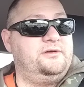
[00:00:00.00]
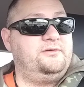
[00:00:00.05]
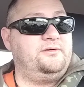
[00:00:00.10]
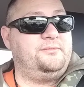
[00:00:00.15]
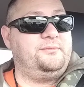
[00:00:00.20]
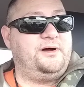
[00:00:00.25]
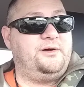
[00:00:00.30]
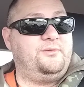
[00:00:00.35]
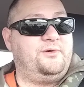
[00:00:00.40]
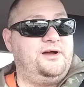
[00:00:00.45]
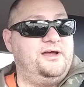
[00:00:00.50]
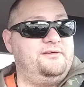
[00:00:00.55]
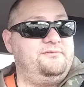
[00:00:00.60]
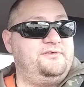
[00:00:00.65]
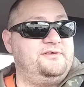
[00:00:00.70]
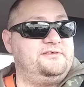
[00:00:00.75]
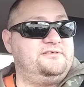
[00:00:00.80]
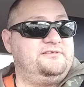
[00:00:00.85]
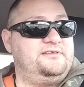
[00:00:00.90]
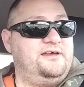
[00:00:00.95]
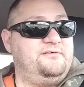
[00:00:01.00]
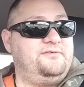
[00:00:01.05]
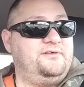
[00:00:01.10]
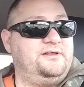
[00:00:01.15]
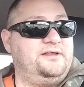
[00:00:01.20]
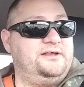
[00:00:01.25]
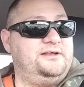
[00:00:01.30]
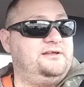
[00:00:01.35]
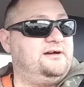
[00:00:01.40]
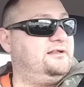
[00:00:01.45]
Well, my wife is
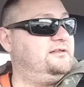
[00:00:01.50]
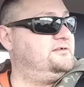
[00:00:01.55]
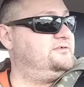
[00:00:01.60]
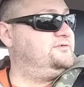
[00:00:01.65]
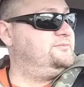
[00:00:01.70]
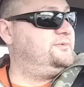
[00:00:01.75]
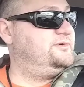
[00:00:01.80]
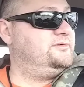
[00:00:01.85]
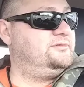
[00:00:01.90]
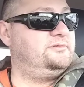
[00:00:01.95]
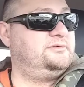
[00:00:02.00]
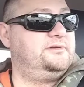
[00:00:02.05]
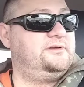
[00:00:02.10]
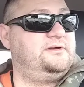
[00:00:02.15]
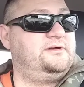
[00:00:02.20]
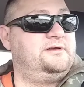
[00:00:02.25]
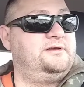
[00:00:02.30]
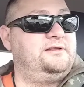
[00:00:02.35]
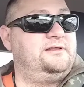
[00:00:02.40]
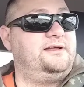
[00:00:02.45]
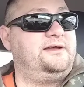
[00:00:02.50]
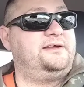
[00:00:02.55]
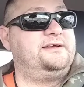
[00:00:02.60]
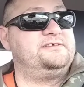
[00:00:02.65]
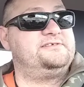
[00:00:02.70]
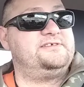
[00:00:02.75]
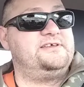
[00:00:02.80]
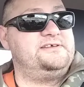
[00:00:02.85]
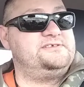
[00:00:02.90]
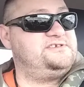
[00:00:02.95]
definitely knowledgeable. Like I
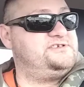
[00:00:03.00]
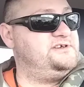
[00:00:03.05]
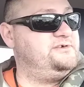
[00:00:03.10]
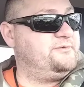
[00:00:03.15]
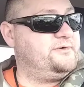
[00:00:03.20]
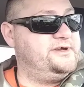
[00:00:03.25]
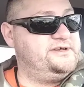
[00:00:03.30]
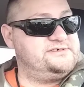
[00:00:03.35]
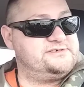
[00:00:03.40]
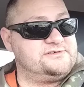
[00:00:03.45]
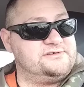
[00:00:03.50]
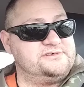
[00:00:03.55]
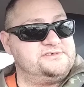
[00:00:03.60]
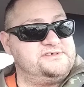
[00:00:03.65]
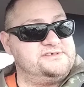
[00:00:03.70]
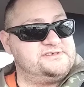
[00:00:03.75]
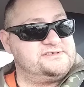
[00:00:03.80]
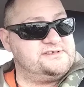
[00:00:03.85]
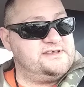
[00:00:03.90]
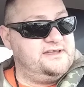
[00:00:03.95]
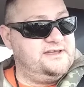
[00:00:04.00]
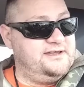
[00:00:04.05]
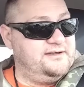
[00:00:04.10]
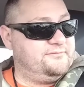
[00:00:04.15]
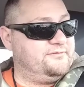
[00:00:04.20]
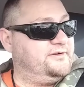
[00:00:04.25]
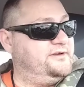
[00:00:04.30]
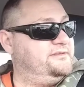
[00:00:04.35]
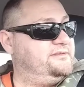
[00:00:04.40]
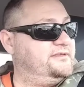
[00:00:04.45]
said, she researches
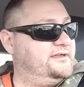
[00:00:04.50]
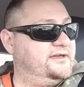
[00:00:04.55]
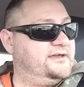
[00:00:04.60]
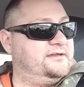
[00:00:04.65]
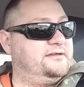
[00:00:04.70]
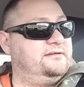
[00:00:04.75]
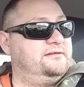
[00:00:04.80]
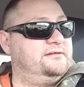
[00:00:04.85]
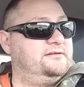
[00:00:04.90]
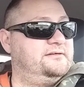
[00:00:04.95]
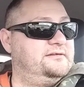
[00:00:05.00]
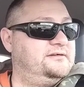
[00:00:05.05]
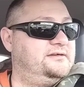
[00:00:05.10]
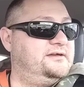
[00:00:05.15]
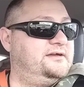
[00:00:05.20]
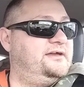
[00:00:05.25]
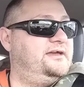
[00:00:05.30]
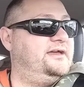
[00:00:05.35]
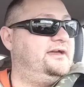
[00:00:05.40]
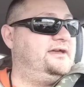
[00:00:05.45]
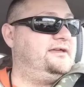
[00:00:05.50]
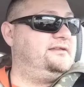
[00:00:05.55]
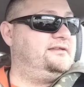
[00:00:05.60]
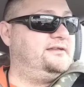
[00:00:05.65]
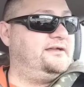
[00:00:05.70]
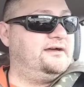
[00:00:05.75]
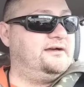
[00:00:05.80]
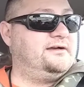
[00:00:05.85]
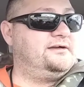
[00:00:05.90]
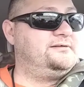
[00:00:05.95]
everything,
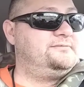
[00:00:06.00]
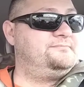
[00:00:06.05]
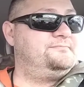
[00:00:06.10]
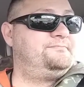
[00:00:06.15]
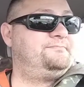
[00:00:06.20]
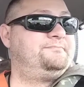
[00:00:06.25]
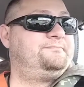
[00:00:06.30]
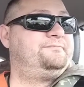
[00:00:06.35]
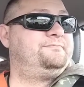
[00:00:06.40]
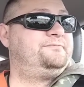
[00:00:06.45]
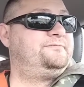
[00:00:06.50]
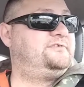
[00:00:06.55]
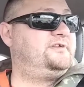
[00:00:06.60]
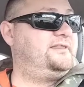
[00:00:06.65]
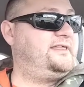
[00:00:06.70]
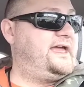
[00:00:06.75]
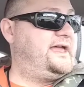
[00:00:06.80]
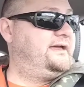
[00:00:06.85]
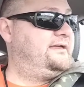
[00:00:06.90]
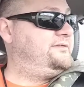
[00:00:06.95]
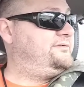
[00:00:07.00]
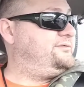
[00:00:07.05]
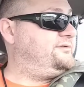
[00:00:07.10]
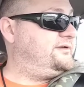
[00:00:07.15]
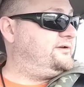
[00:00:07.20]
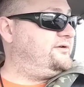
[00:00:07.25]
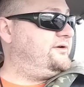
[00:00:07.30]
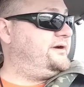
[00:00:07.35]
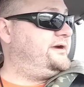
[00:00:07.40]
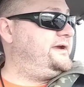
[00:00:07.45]
and to the nth
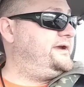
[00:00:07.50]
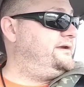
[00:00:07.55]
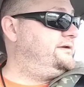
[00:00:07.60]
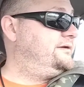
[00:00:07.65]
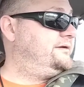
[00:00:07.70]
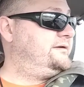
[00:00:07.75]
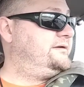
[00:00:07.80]
degree.